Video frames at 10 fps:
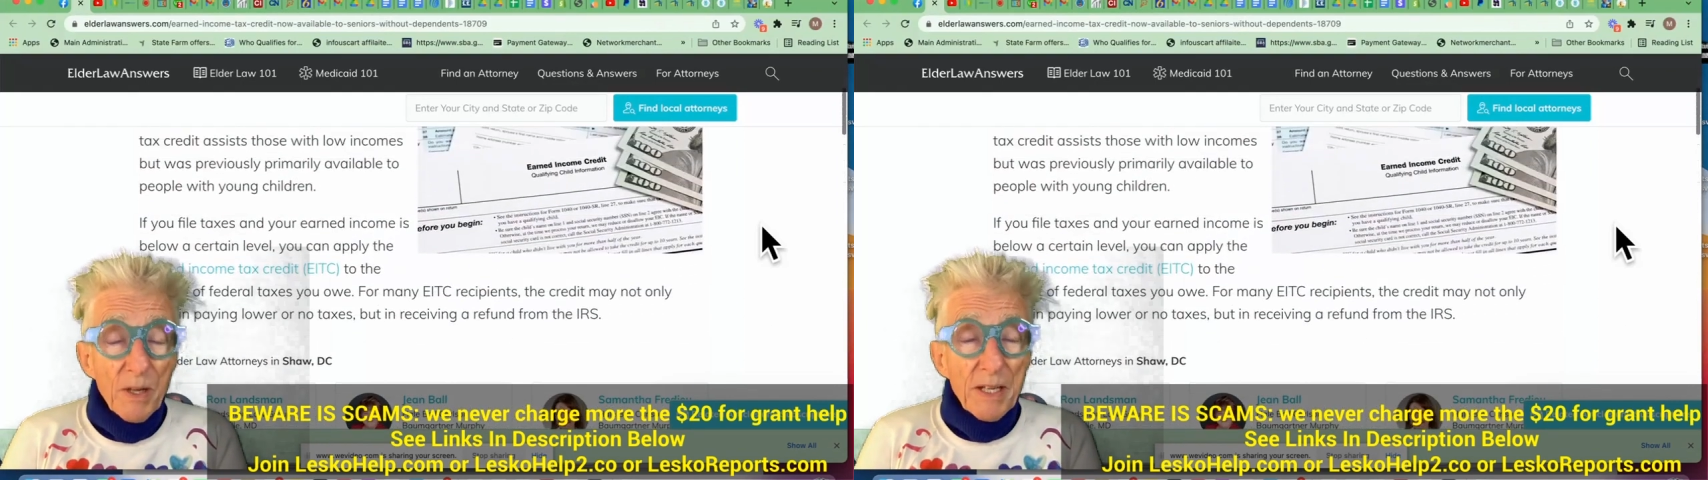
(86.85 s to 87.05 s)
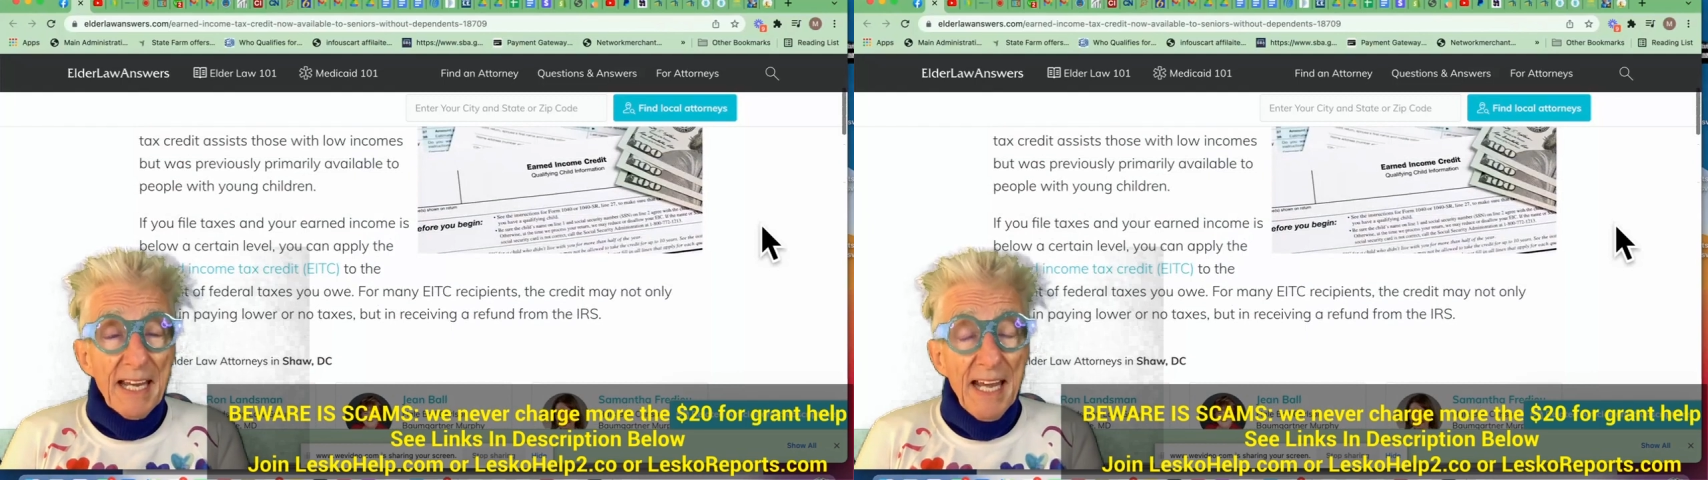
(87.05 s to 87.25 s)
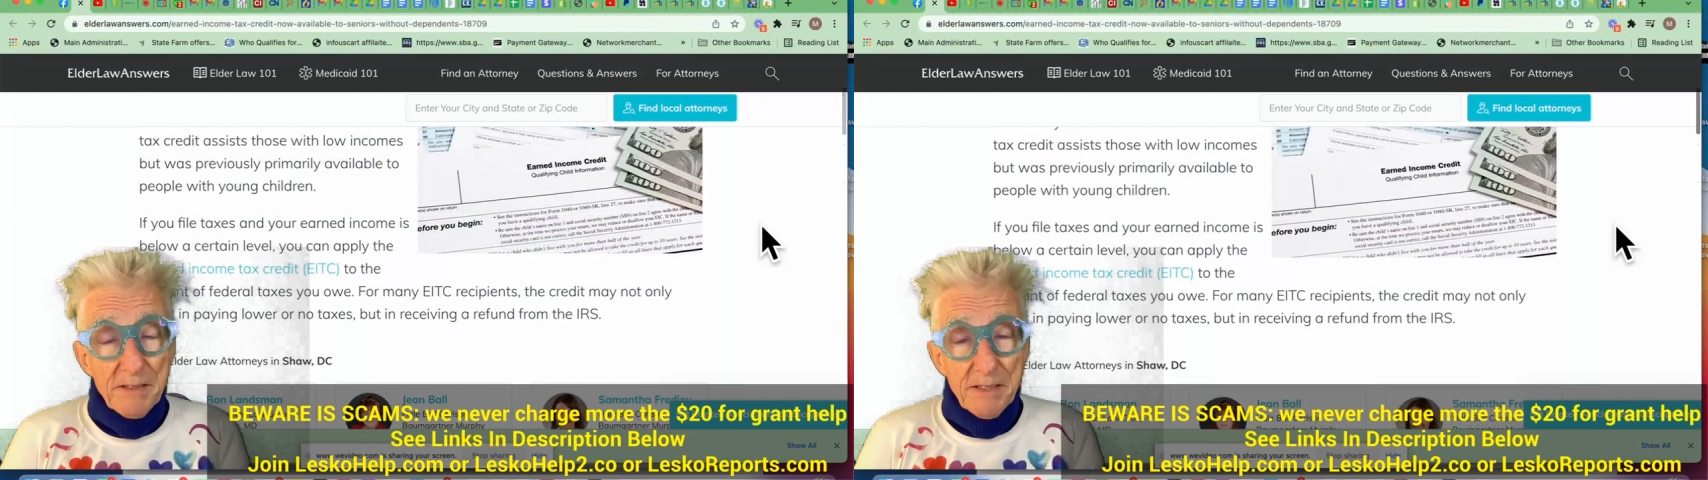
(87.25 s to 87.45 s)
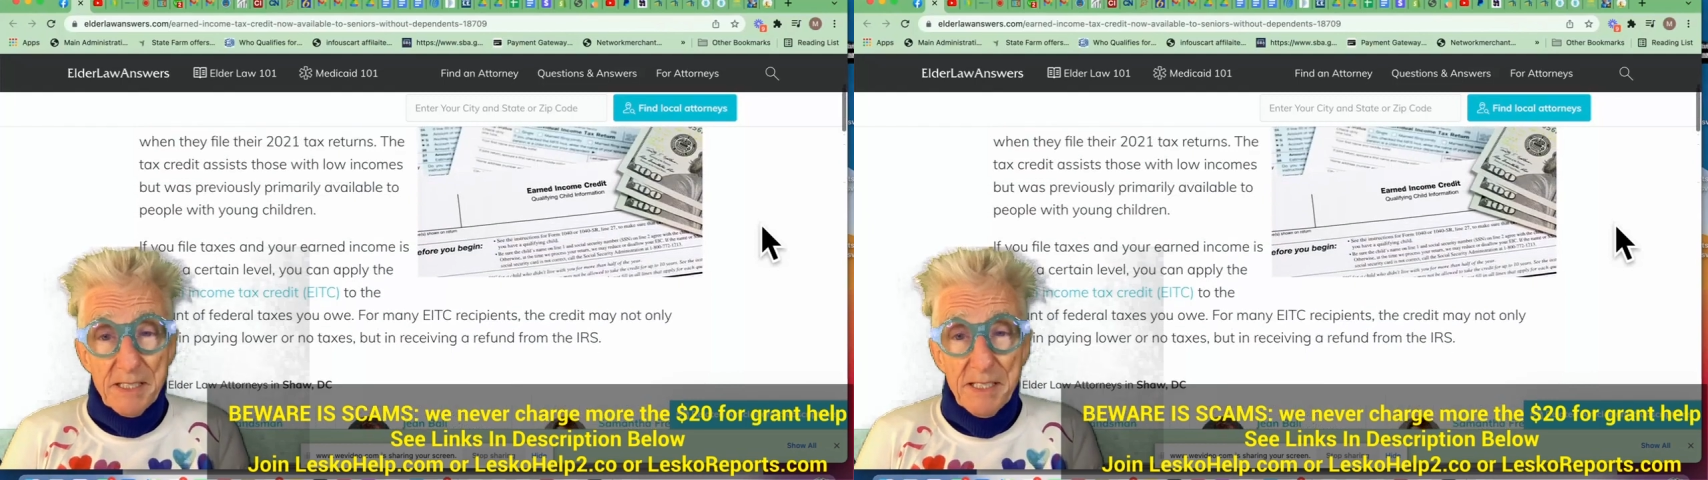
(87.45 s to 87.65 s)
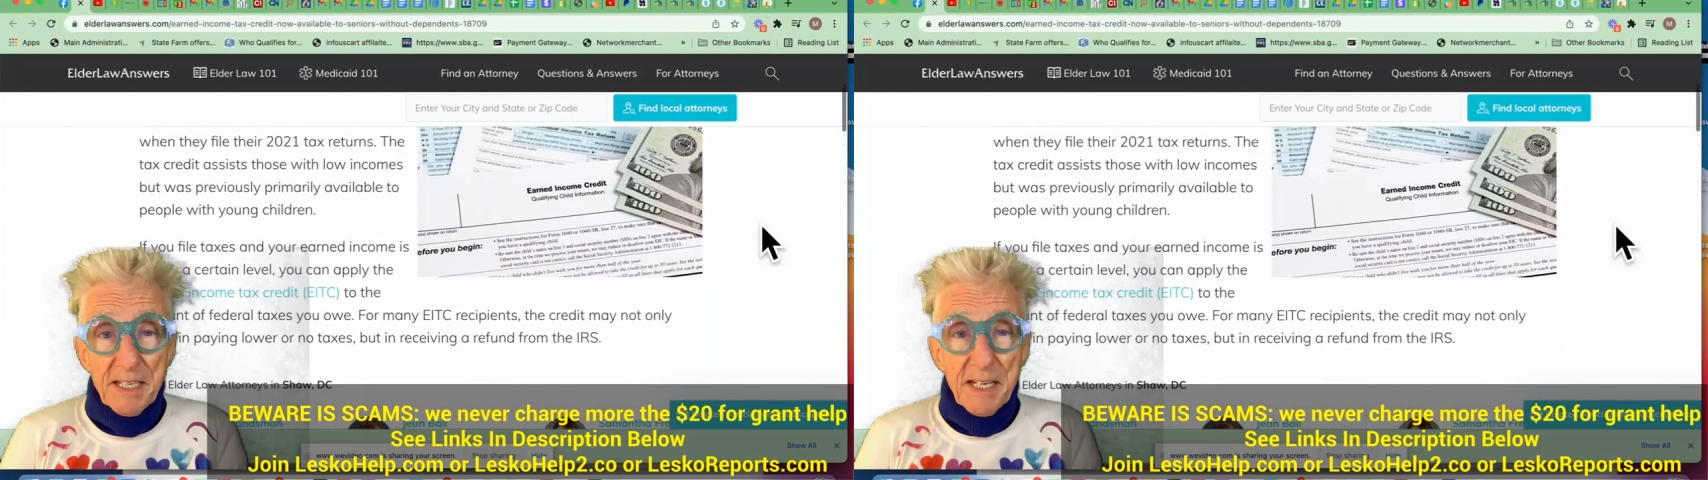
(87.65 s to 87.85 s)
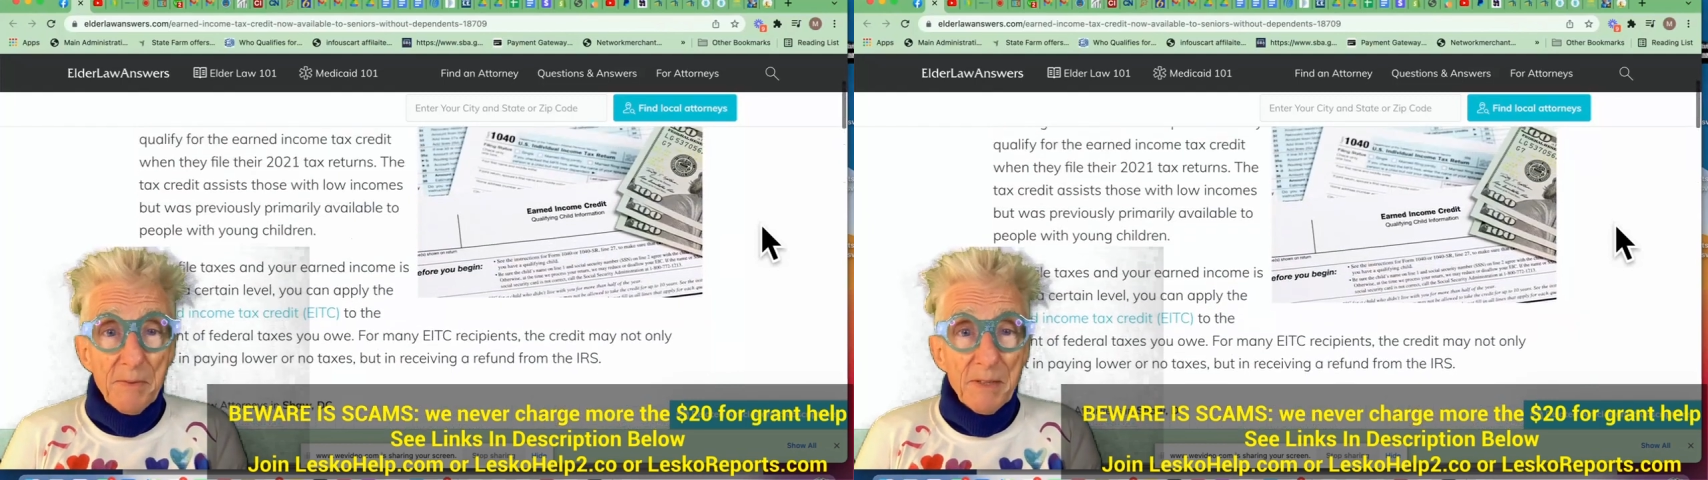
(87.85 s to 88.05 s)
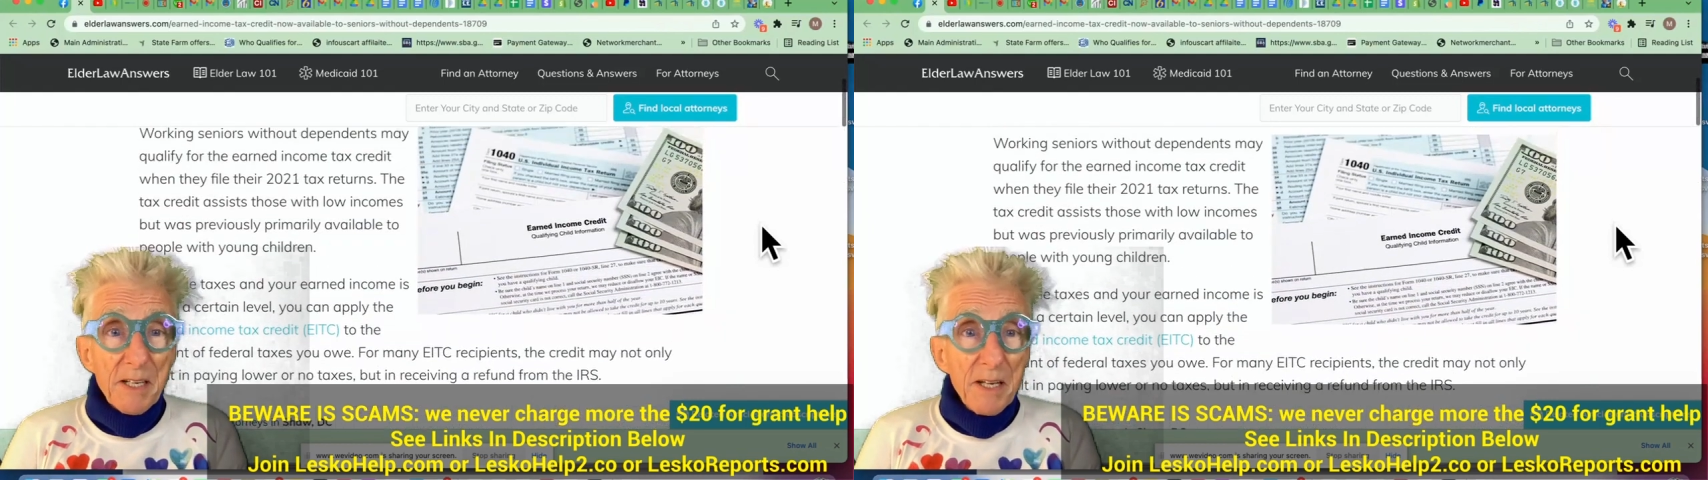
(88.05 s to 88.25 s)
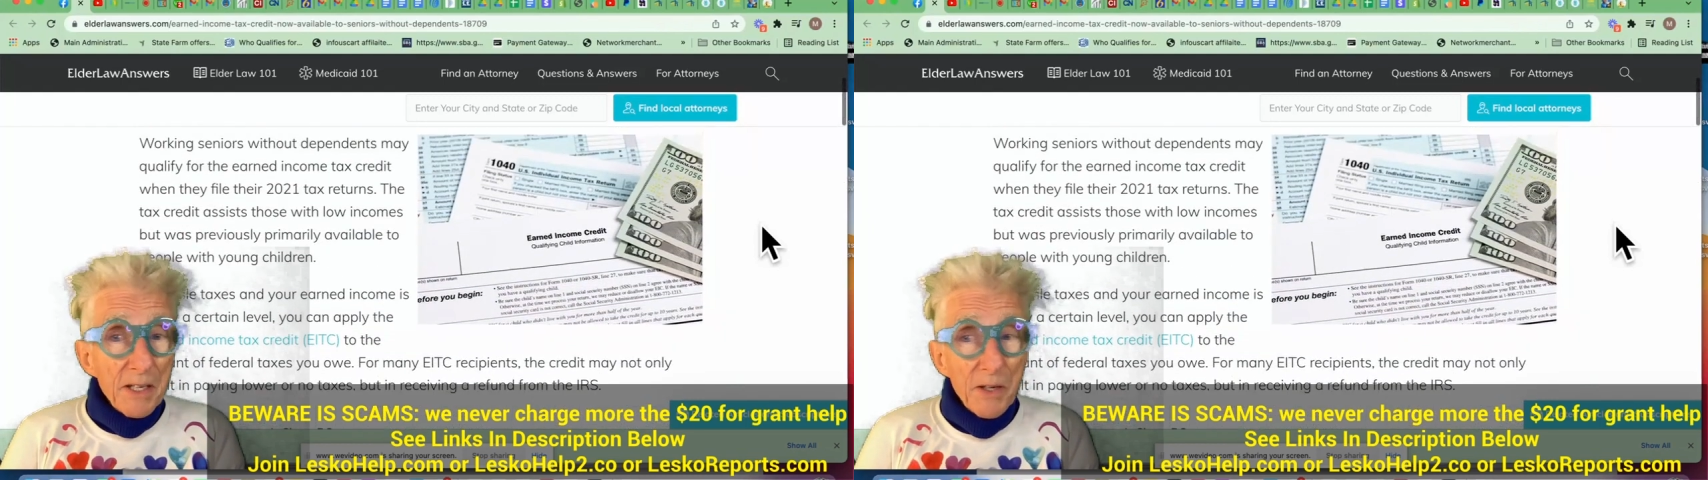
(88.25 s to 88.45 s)
What the counts as income
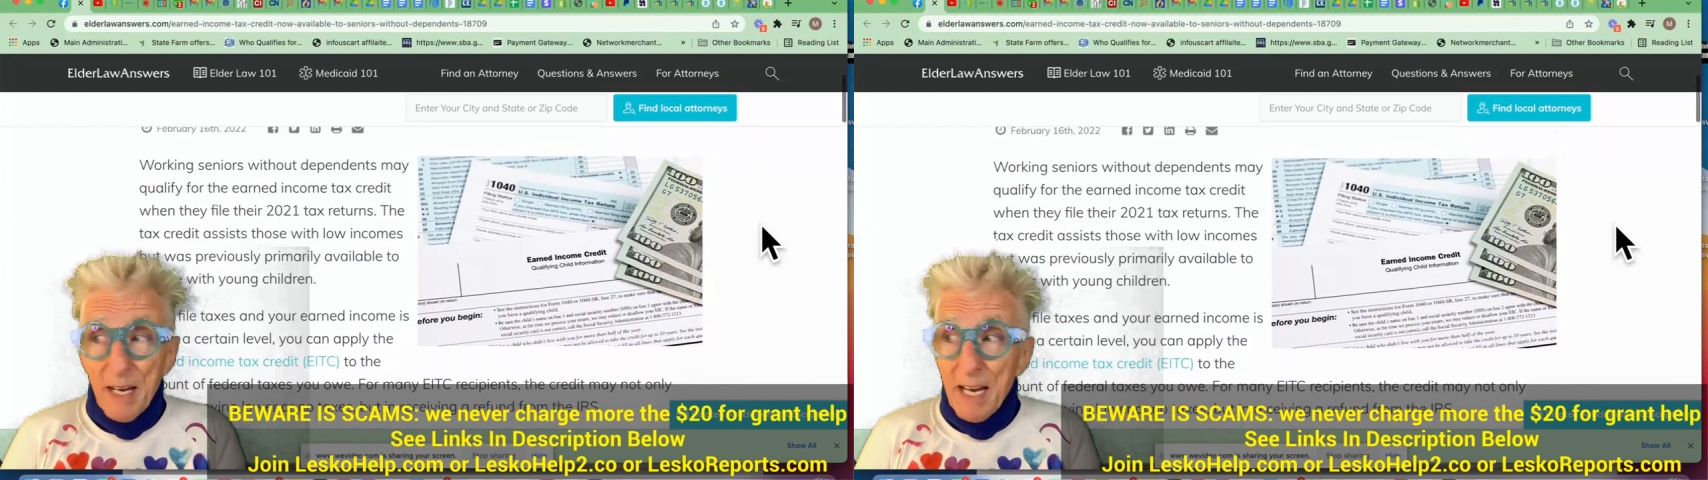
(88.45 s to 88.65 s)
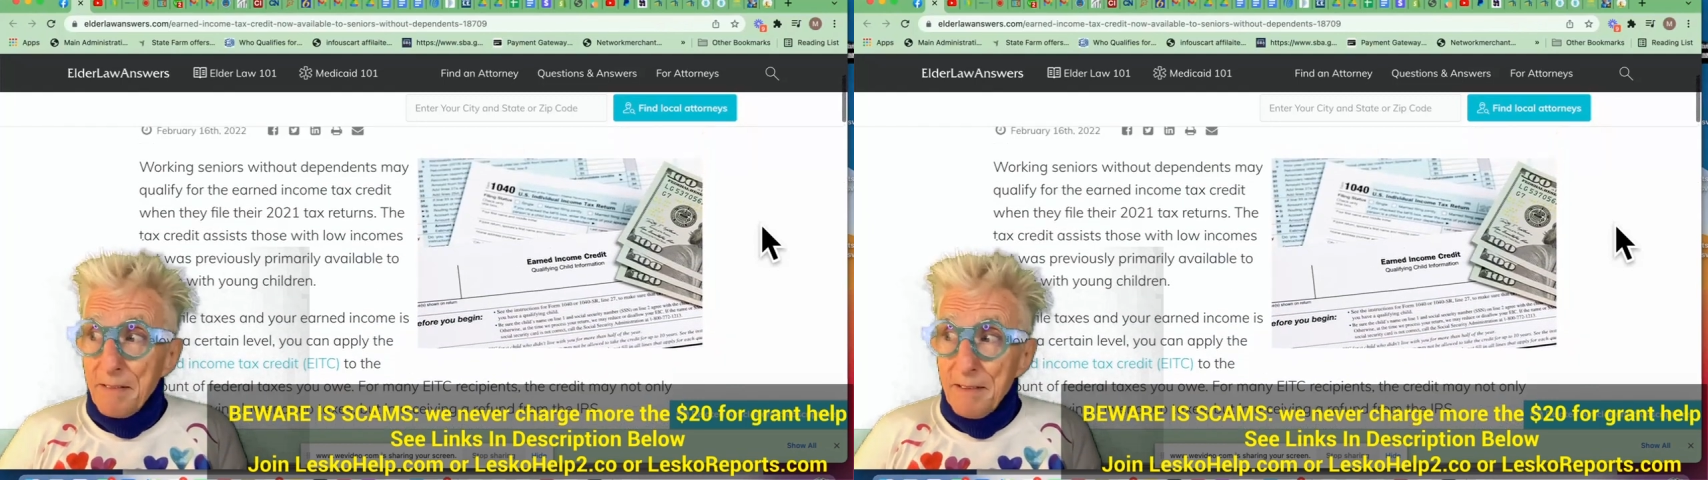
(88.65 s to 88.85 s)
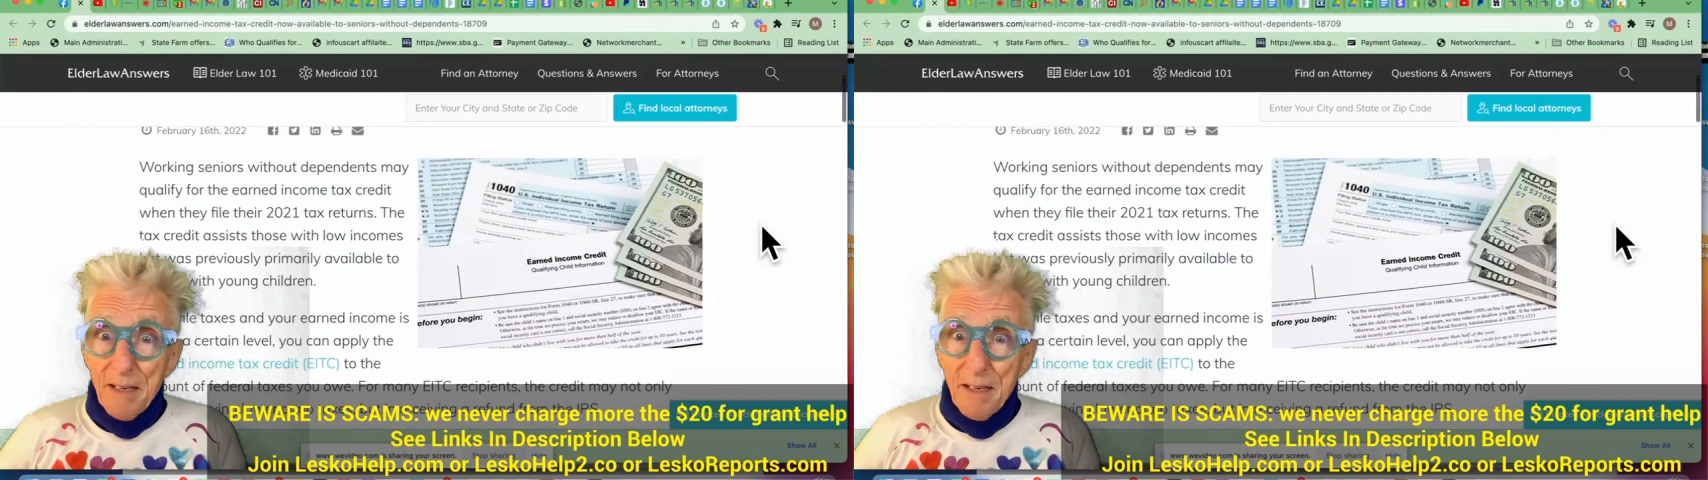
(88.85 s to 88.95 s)
is you went out,